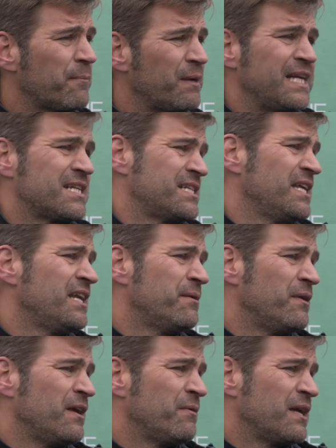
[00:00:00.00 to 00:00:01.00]
but he doesn't need to
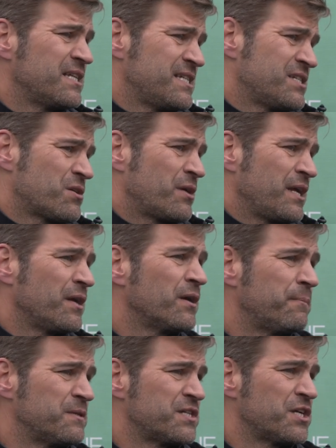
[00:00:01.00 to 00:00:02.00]
be because he's already in
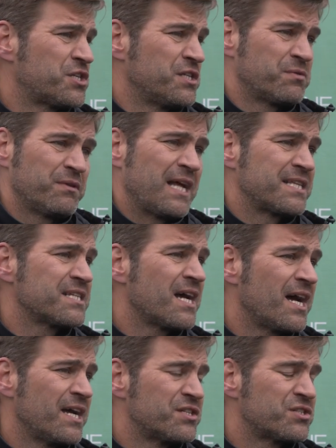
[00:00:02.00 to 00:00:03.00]
good positions with that size.